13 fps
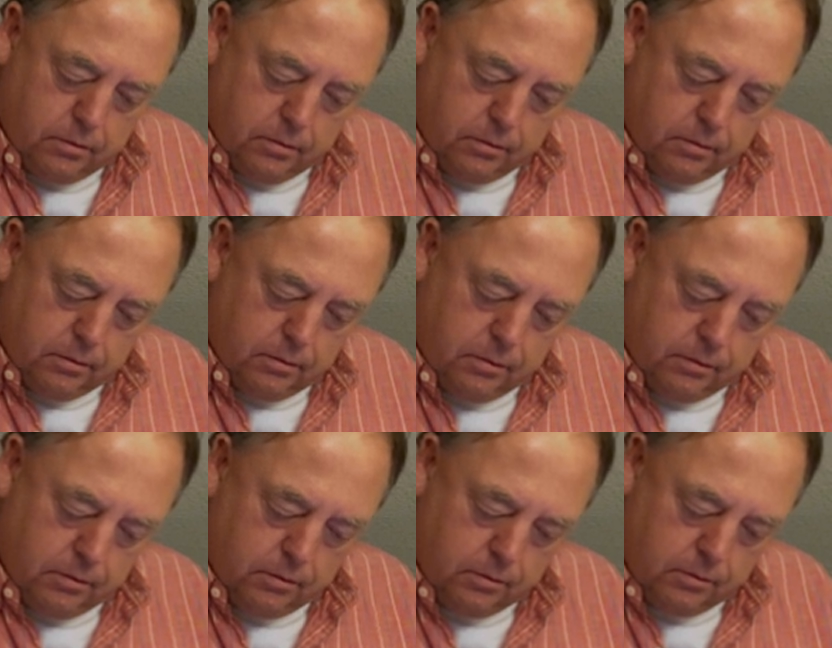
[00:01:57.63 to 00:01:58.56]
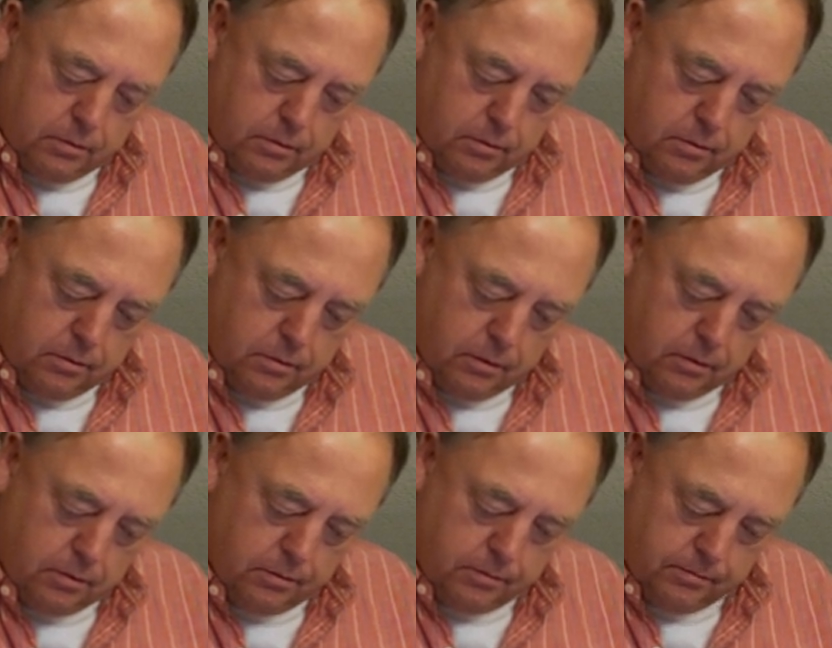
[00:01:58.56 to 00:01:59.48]

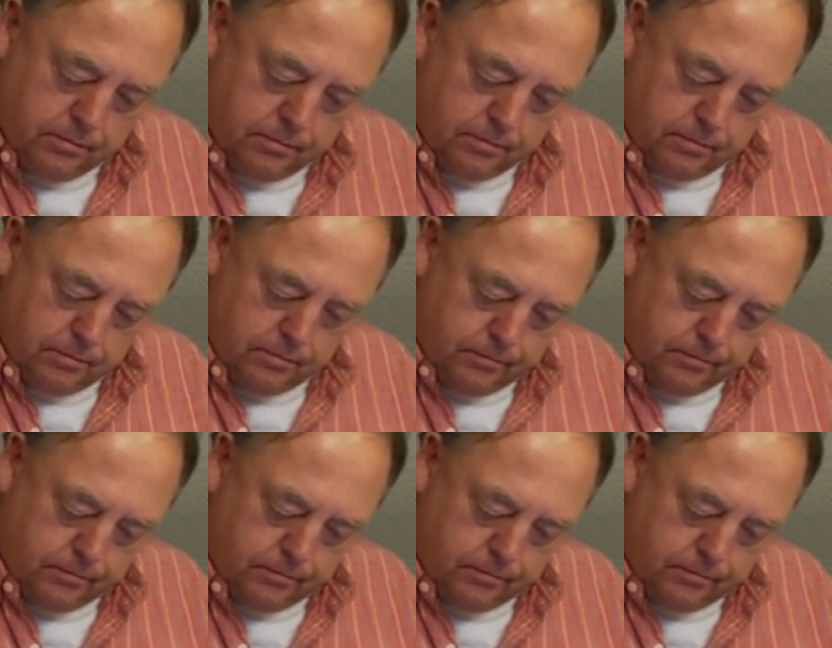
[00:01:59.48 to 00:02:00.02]
No one is speaking in this clip.